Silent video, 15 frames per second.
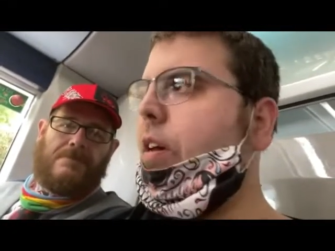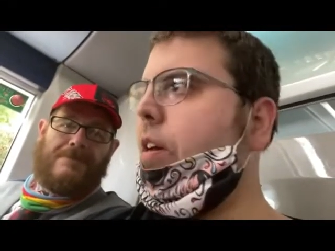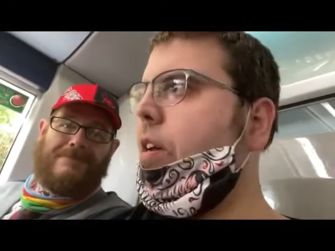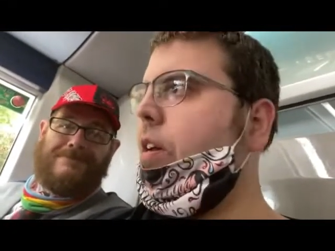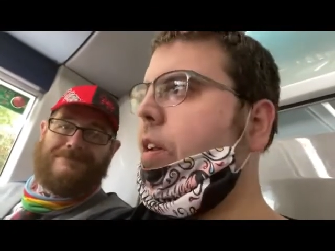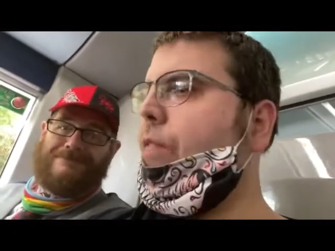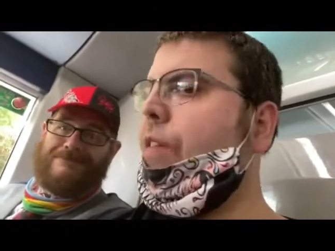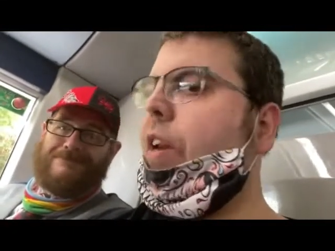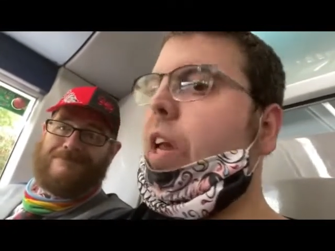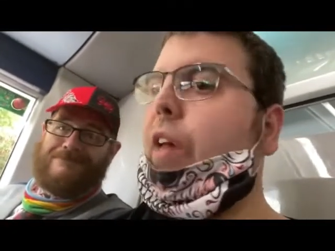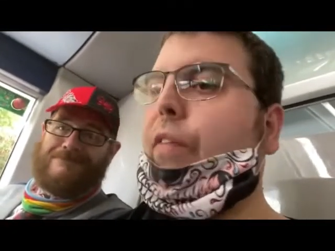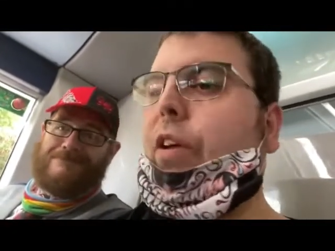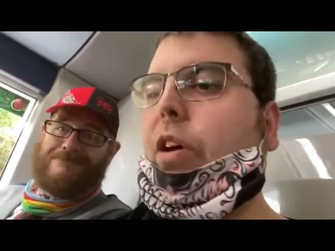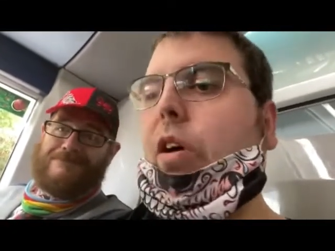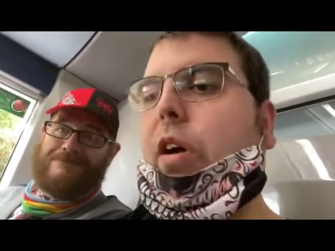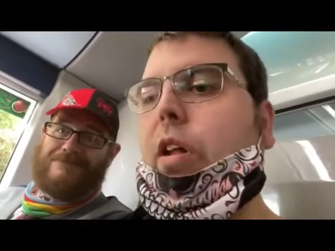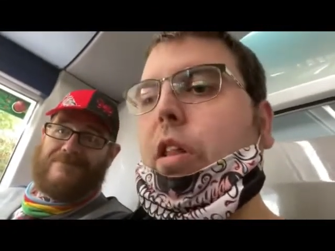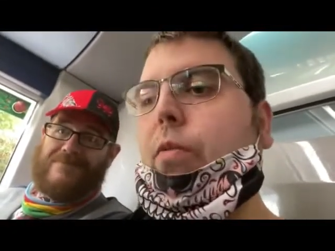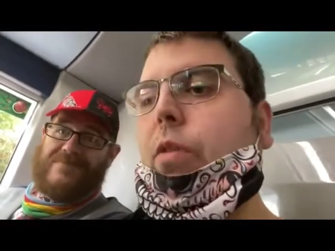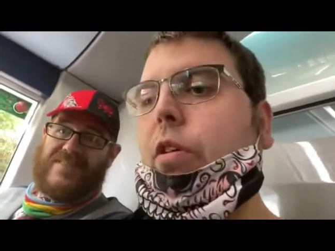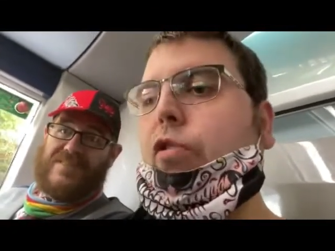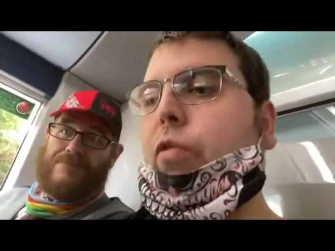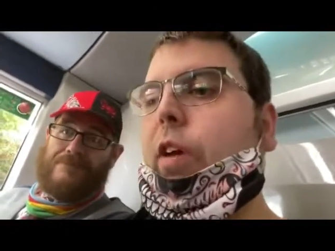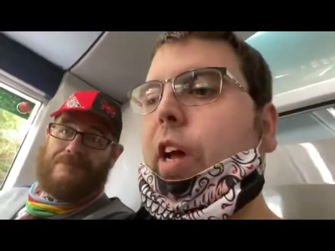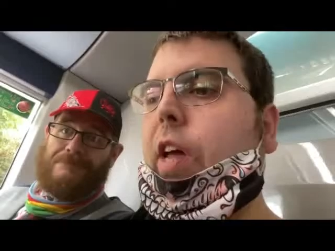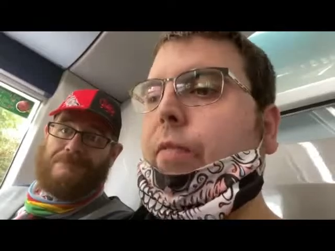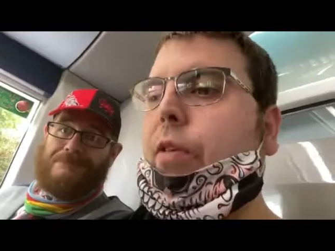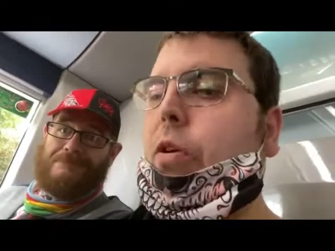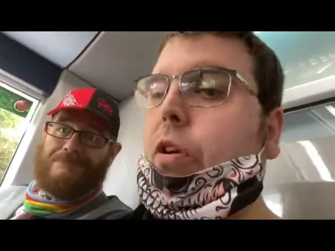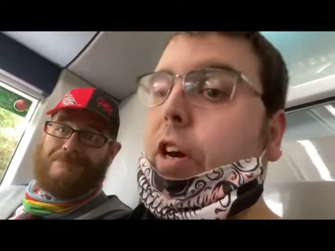Speaker 1: And if any of you guys are wondering
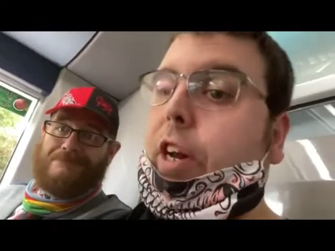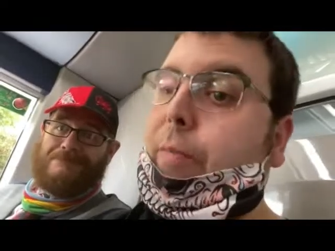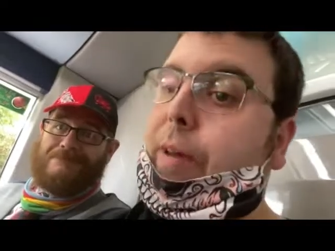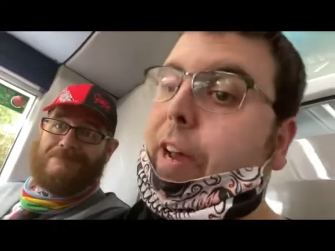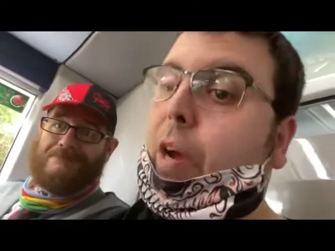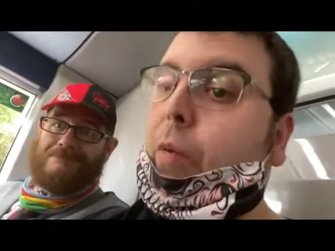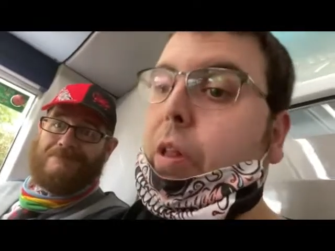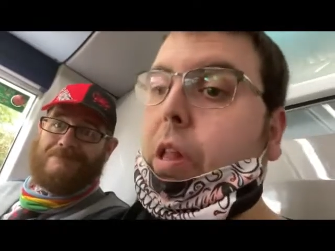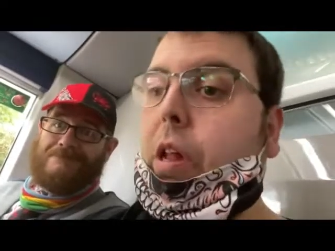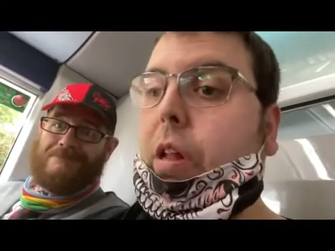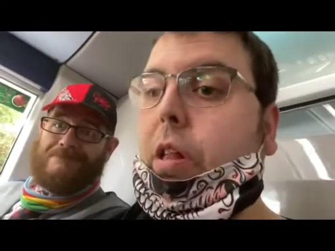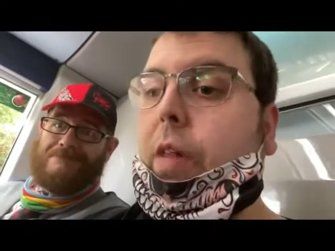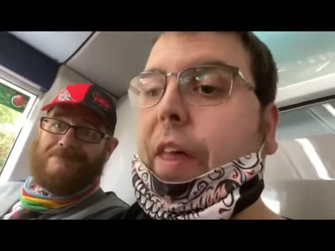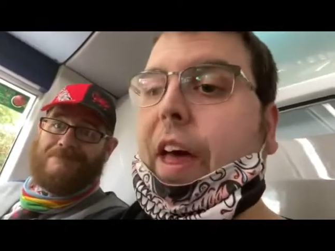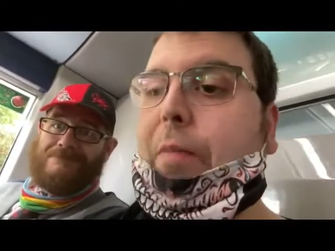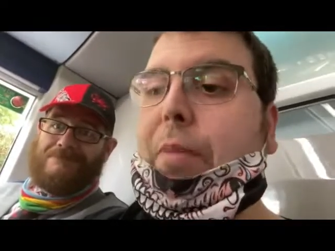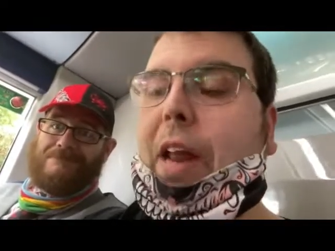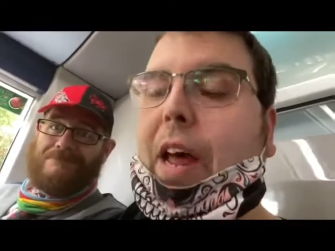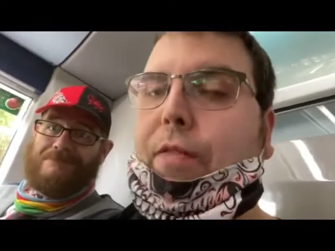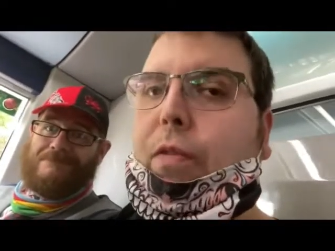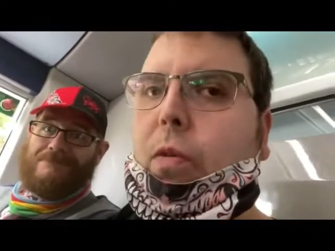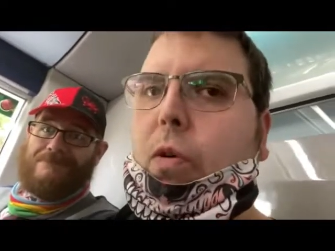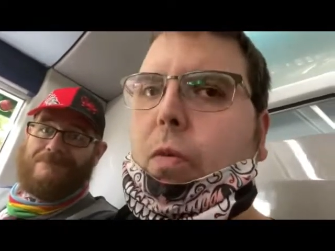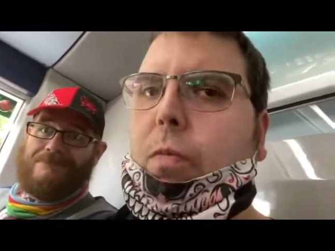if I'm going to make a return to that platform,